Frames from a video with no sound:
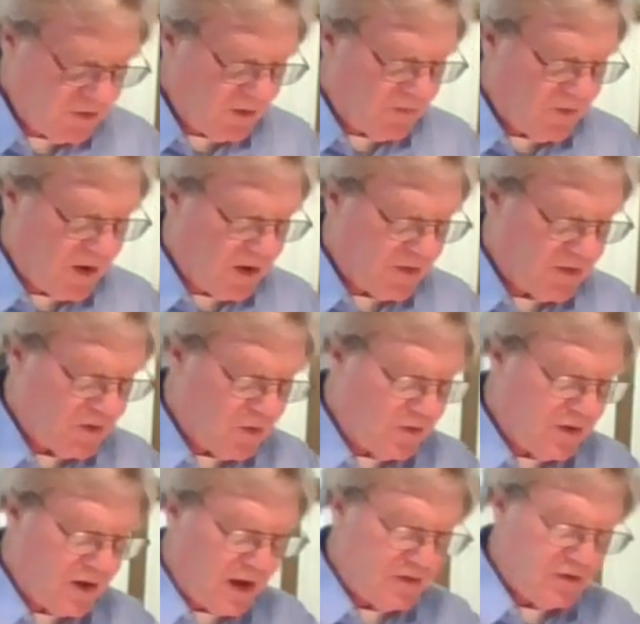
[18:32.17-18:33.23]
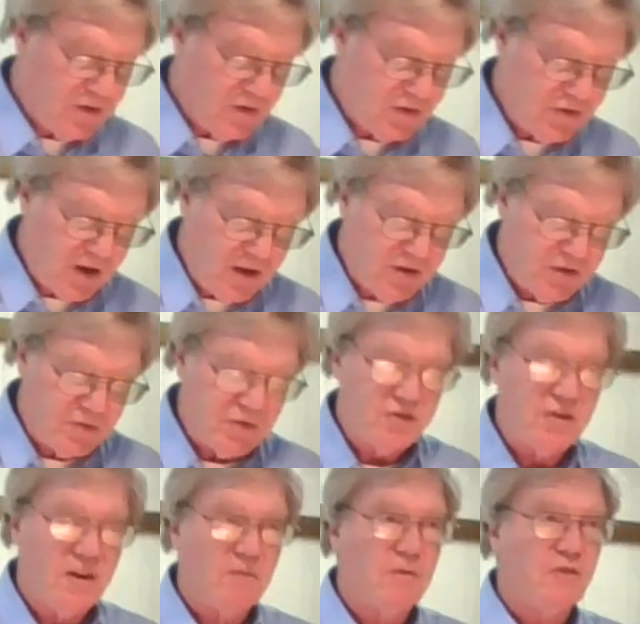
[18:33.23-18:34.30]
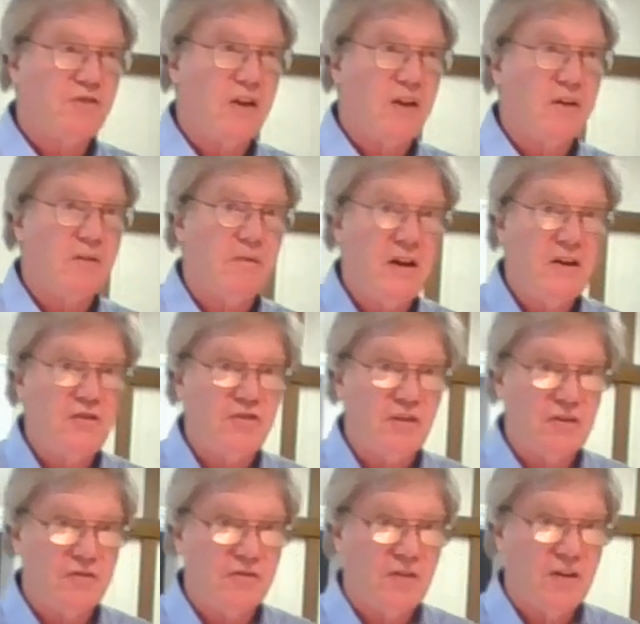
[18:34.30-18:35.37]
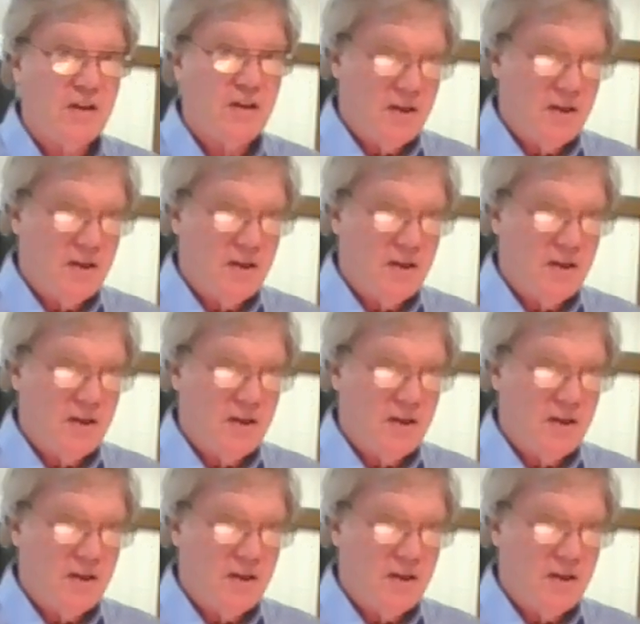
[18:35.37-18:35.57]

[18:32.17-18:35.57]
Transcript: of the father go down to the sons for several generations.